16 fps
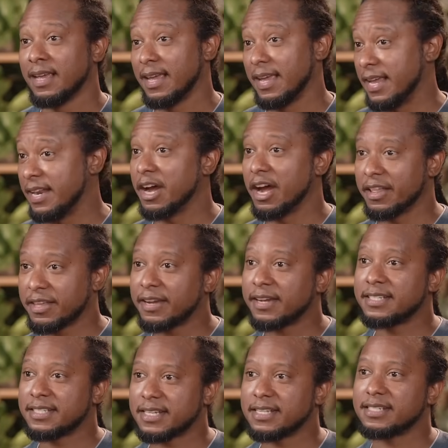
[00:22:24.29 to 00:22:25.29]
In other
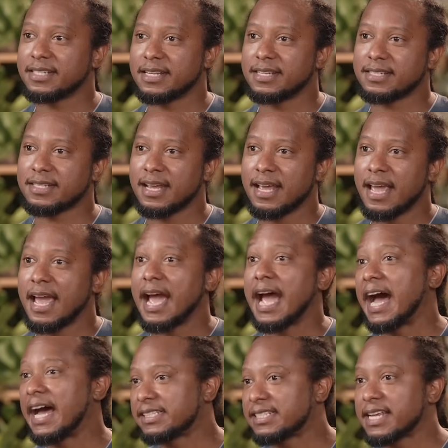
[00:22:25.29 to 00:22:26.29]
instances,
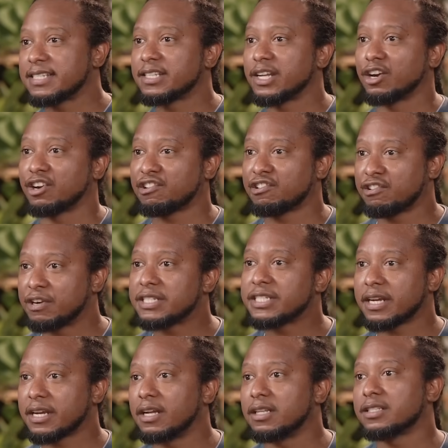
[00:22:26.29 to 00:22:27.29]
assets are
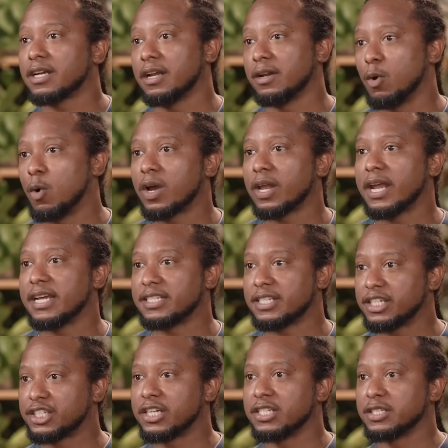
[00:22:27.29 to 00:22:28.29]
critical to an
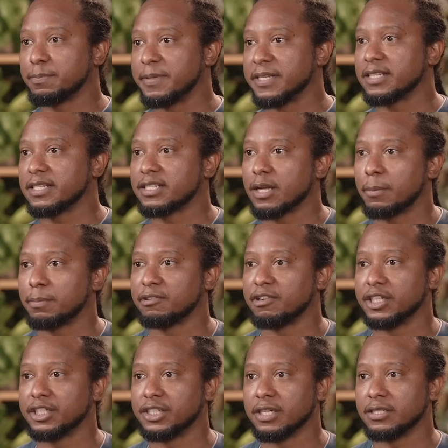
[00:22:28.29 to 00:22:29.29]
organization's business
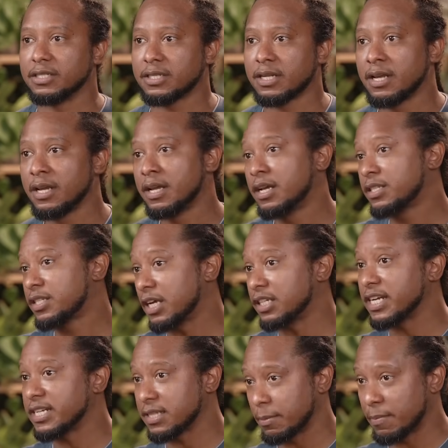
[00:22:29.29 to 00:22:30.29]
operations, such
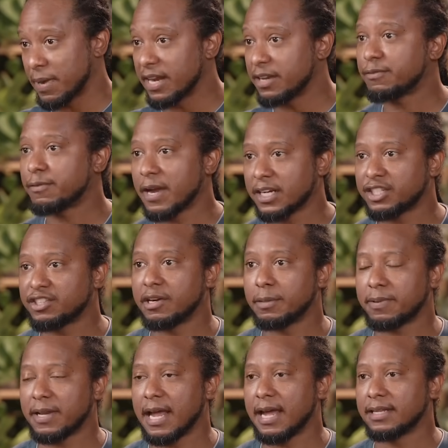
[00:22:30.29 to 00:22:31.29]
as a manufacturing
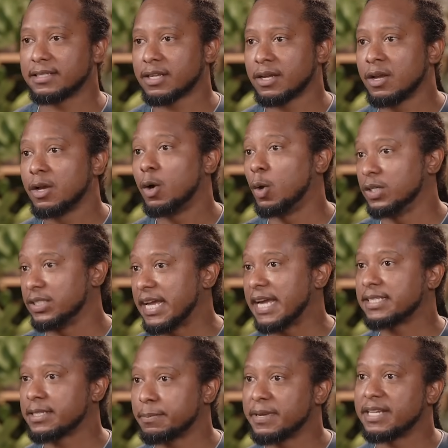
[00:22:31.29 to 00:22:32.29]
plant or
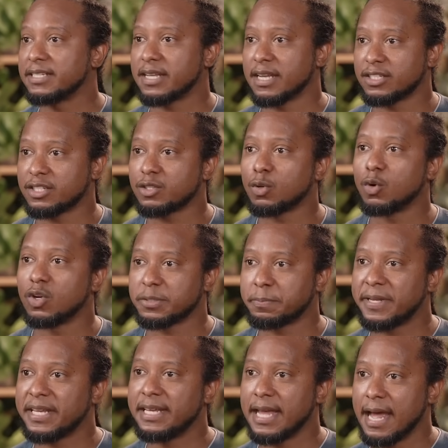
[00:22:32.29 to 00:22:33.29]
database that stores
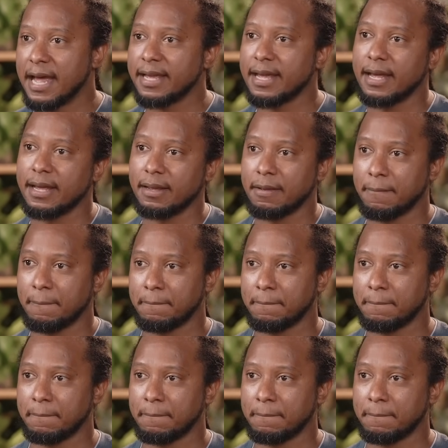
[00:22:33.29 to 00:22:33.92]
PII.